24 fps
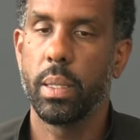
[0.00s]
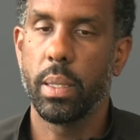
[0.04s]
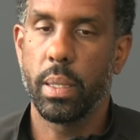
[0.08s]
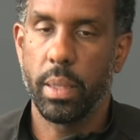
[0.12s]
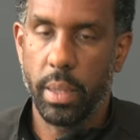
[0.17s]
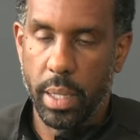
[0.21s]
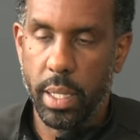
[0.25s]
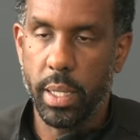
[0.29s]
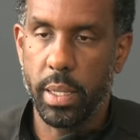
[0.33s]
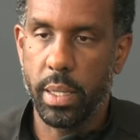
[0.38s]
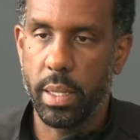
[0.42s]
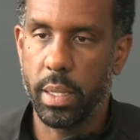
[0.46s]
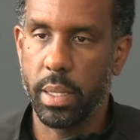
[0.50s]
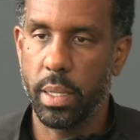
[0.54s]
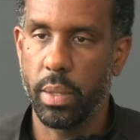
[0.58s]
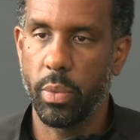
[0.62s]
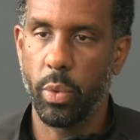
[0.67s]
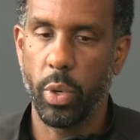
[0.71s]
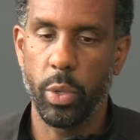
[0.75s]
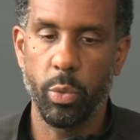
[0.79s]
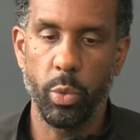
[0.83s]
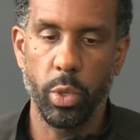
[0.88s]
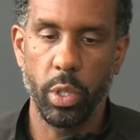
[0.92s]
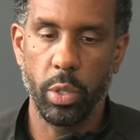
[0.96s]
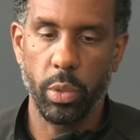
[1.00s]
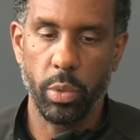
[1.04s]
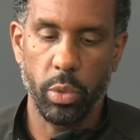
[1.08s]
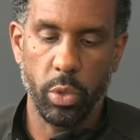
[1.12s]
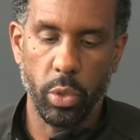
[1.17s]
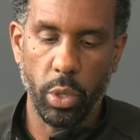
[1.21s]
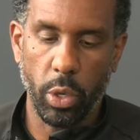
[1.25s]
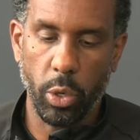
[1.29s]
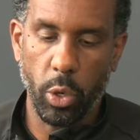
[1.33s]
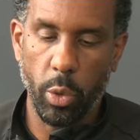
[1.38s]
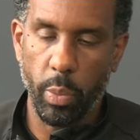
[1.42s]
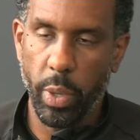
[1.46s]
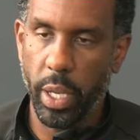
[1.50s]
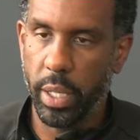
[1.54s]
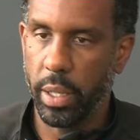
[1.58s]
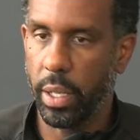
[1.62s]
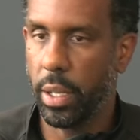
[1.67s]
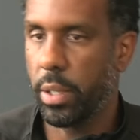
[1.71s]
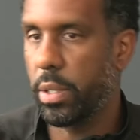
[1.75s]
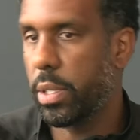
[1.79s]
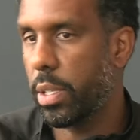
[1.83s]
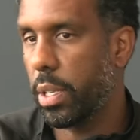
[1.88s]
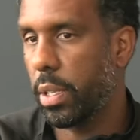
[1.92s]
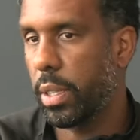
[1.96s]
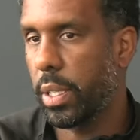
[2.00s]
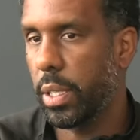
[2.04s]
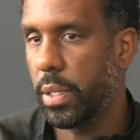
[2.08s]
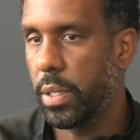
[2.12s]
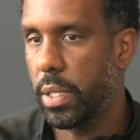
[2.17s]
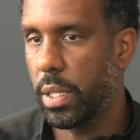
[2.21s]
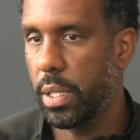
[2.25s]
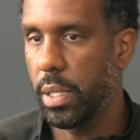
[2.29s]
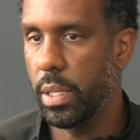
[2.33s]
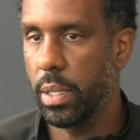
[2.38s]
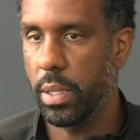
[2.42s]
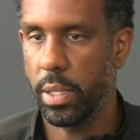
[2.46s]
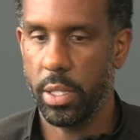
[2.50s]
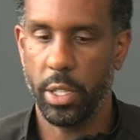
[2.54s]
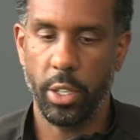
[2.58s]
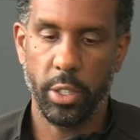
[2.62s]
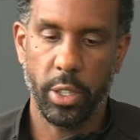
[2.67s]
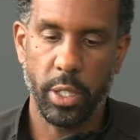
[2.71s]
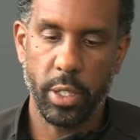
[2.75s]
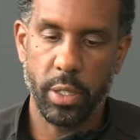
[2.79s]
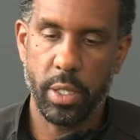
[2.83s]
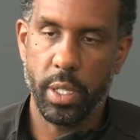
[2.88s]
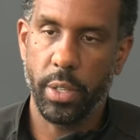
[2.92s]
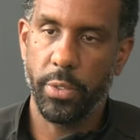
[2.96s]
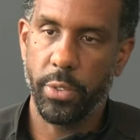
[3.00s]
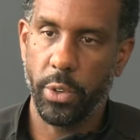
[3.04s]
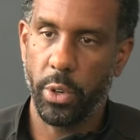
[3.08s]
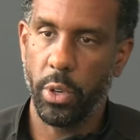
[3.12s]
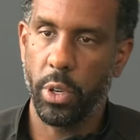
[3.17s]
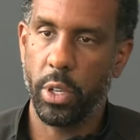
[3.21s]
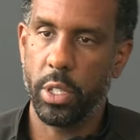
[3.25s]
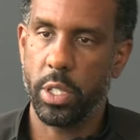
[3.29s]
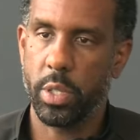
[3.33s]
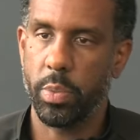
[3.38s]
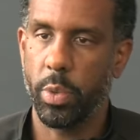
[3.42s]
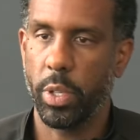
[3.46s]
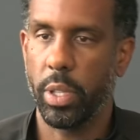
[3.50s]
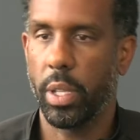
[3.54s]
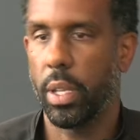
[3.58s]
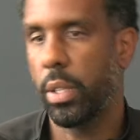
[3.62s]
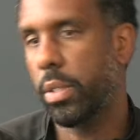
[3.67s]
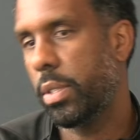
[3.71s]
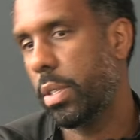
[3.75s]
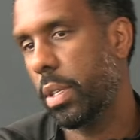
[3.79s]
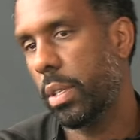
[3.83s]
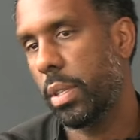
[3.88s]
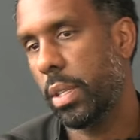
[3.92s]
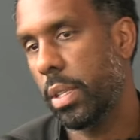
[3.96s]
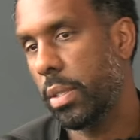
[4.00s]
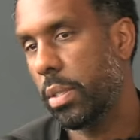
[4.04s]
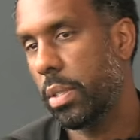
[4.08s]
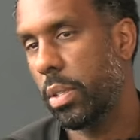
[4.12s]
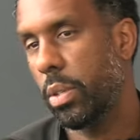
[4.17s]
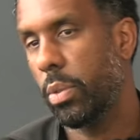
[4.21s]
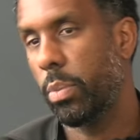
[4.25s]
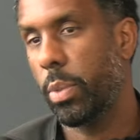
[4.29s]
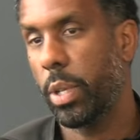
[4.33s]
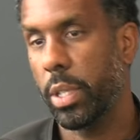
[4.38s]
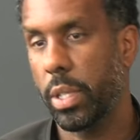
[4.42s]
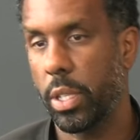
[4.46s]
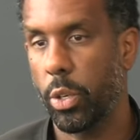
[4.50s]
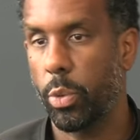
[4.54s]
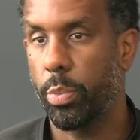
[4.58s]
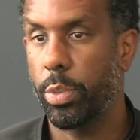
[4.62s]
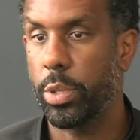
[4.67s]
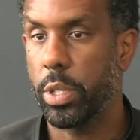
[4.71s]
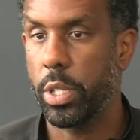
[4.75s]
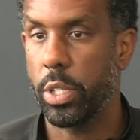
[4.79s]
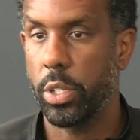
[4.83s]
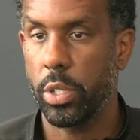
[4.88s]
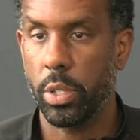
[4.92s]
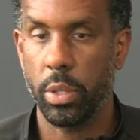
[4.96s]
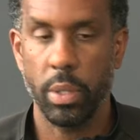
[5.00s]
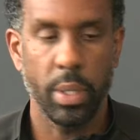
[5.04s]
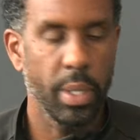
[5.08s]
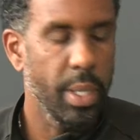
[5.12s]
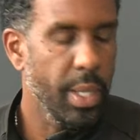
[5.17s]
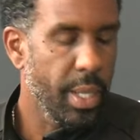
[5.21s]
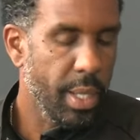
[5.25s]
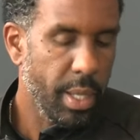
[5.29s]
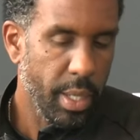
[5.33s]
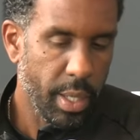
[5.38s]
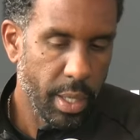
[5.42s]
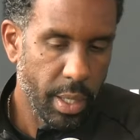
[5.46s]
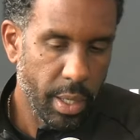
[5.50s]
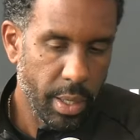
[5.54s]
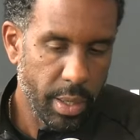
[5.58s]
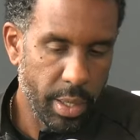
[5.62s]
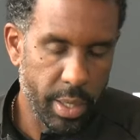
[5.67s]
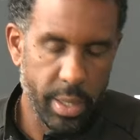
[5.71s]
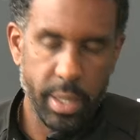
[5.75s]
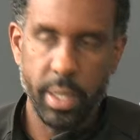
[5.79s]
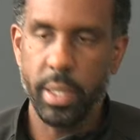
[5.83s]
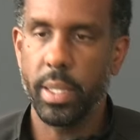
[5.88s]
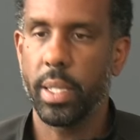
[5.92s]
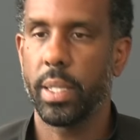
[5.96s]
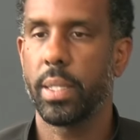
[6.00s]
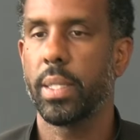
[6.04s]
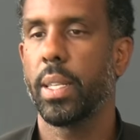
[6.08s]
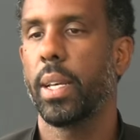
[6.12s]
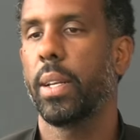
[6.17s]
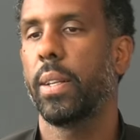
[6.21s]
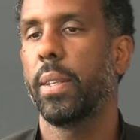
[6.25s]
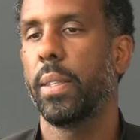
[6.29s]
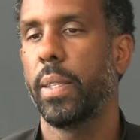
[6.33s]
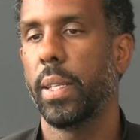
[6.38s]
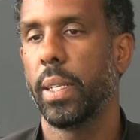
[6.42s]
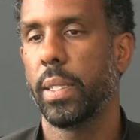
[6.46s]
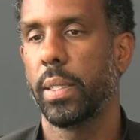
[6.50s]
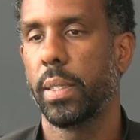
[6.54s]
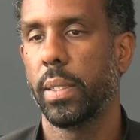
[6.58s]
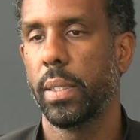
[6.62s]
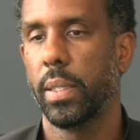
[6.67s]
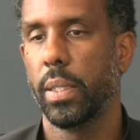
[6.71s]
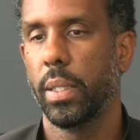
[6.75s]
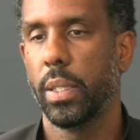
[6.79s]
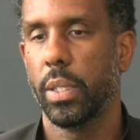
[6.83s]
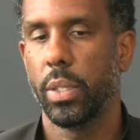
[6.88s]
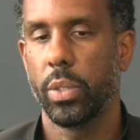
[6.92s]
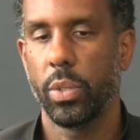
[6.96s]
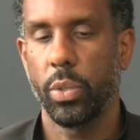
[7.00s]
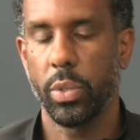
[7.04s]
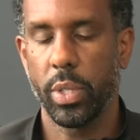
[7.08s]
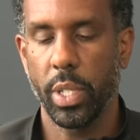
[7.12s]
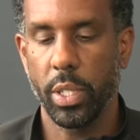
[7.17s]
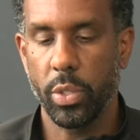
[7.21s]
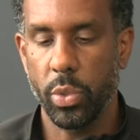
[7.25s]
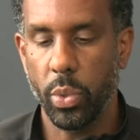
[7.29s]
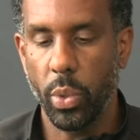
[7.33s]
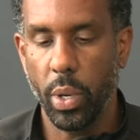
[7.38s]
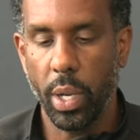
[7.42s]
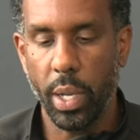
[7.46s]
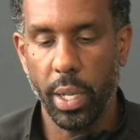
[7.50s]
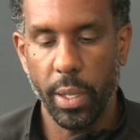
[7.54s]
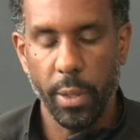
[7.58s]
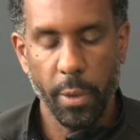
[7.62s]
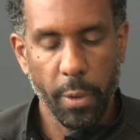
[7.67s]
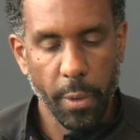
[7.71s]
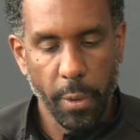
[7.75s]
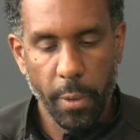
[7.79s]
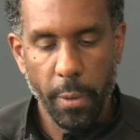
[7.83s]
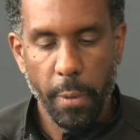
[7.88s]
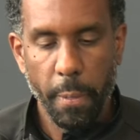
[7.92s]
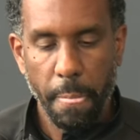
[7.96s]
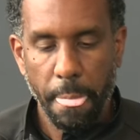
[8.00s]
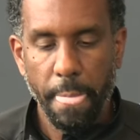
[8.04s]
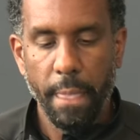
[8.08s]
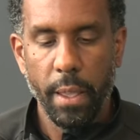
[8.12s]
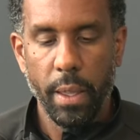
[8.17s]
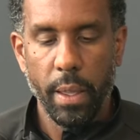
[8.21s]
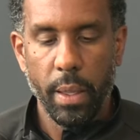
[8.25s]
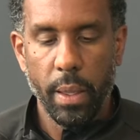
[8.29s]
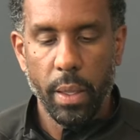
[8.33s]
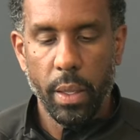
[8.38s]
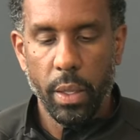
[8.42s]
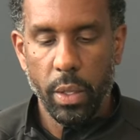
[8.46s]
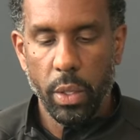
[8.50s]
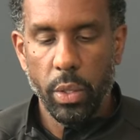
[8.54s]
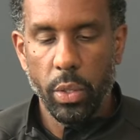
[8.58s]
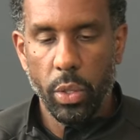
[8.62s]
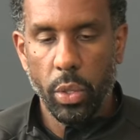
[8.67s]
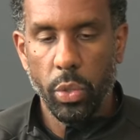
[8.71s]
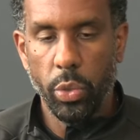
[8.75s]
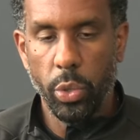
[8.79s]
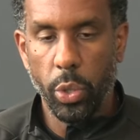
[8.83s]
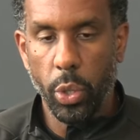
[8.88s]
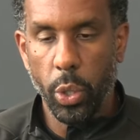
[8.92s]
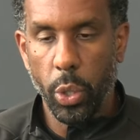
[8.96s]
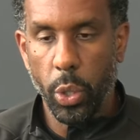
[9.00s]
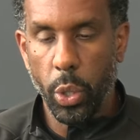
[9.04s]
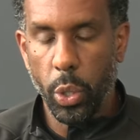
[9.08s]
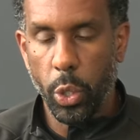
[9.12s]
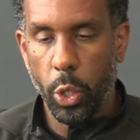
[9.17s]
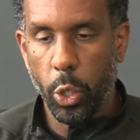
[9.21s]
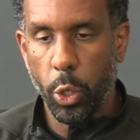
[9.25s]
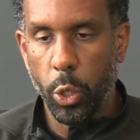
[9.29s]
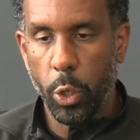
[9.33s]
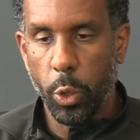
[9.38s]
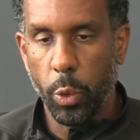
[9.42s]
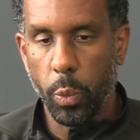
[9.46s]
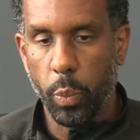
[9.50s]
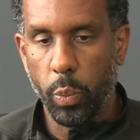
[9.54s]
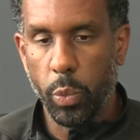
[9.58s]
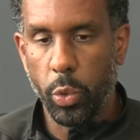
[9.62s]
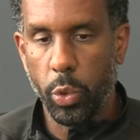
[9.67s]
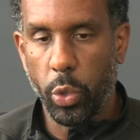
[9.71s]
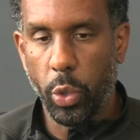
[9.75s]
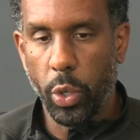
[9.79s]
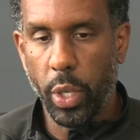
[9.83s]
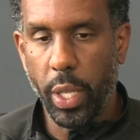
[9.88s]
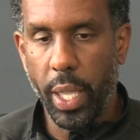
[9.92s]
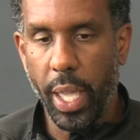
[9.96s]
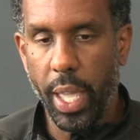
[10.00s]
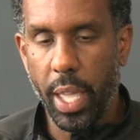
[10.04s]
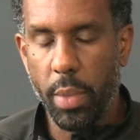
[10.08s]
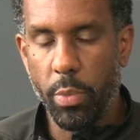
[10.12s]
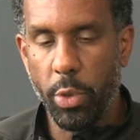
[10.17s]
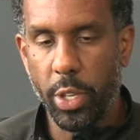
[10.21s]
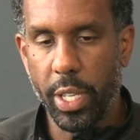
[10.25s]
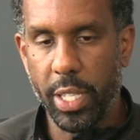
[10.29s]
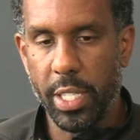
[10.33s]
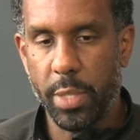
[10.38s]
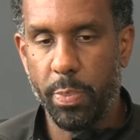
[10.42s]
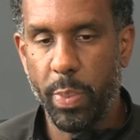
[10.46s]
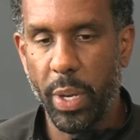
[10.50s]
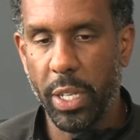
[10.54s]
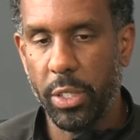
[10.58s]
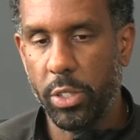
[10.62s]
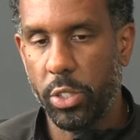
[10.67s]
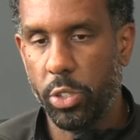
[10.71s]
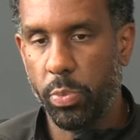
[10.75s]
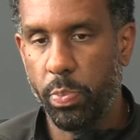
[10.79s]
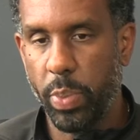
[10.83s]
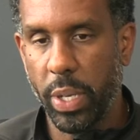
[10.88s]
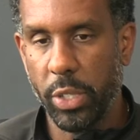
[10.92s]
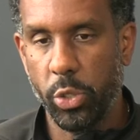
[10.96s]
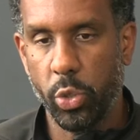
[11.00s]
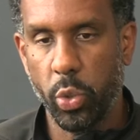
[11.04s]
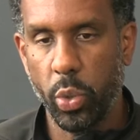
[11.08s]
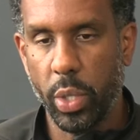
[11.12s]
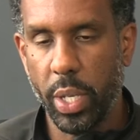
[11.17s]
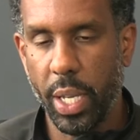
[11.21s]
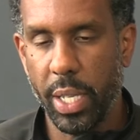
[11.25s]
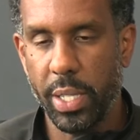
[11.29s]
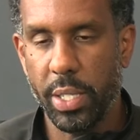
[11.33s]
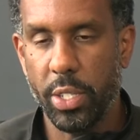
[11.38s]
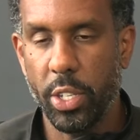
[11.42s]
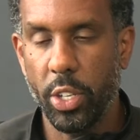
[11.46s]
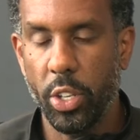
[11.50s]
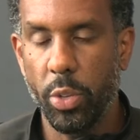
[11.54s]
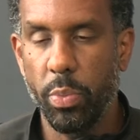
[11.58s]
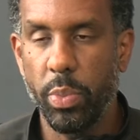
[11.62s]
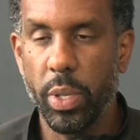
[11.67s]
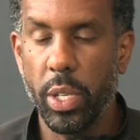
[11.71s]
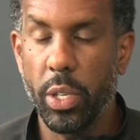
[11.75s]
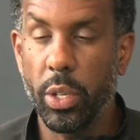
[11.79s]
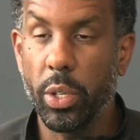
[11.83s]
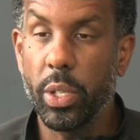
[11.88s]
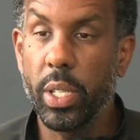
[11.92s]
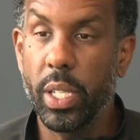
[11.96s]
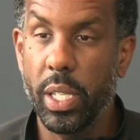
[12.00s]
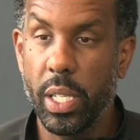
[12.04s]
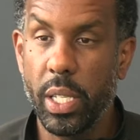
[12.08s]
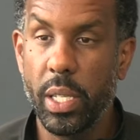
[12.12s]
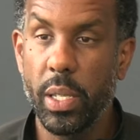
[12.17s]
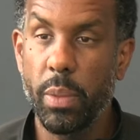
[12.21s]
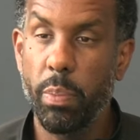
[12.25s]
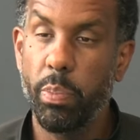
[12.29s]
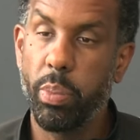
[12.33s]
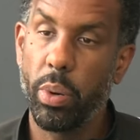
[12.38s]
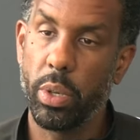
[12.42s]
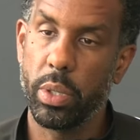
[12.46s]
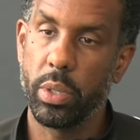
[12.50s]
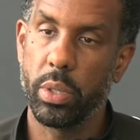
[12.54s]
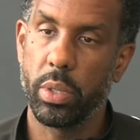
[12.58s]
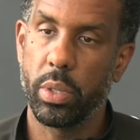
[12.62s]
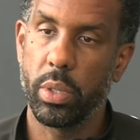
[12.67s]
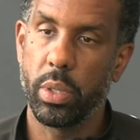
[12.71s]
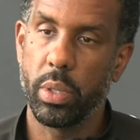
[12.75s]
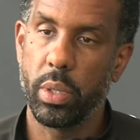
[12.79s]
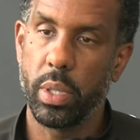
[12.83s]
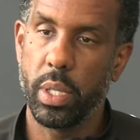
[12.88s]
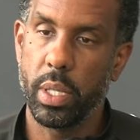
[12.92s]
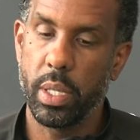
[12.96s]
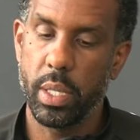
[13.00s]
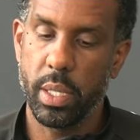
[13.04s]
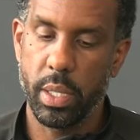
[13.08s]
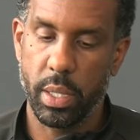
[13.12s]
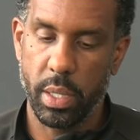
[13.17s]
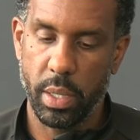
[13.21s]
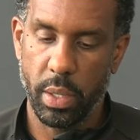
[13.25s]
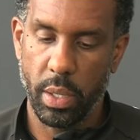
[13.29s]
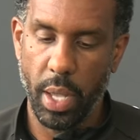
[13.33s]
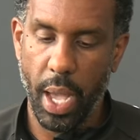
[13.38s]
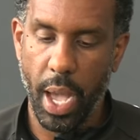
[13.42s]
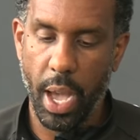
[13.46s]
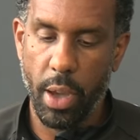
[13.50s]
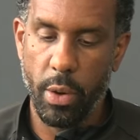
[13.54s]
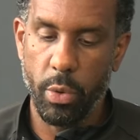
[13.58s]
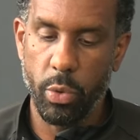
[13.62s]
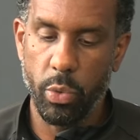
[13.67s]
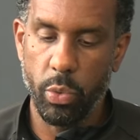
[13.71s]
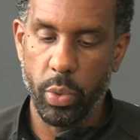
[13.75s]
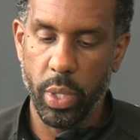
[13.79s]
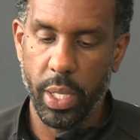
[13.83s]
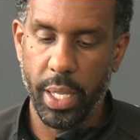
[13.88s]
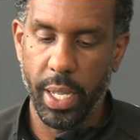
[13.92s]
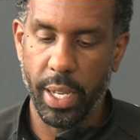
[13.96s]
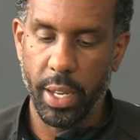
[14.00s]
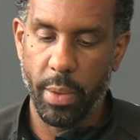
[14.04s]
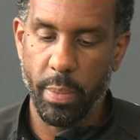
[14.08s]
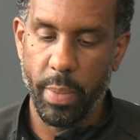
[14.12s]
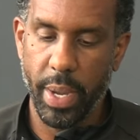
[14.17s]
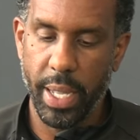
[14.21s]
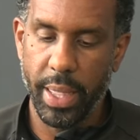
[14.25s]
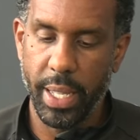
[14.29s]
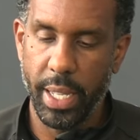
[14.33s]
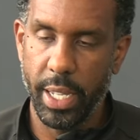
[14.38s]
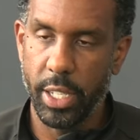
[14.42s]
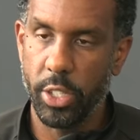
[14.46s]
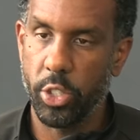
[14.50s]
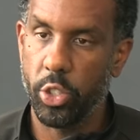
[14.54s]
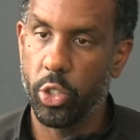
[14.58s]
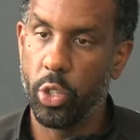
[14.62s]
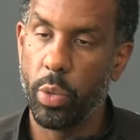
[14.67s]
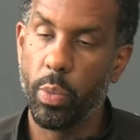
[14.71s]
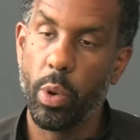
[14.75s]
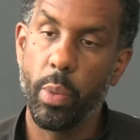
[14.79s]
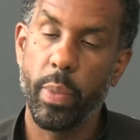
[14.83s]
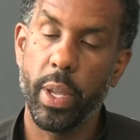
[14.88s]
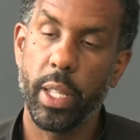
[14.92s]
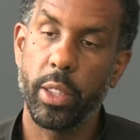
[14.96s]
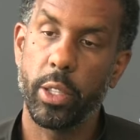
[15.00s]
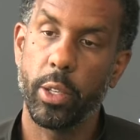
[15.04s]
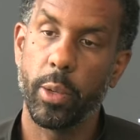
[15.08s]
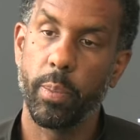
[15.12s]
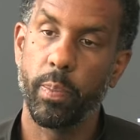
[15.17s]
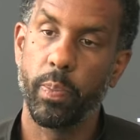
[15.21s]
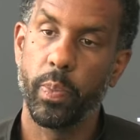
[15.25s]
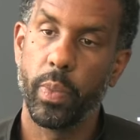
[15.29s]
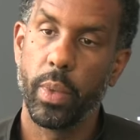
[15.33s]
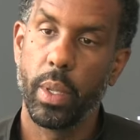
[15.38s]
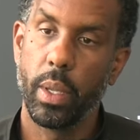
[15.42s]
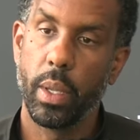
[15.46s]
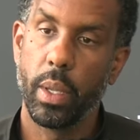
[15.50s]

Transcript: this, when we talk about uncertainty for us, but uncertainty about the opposition, this is exactly that. So that's why the game against Pachuca is going to be a key point, this how we're going to manage the momentum.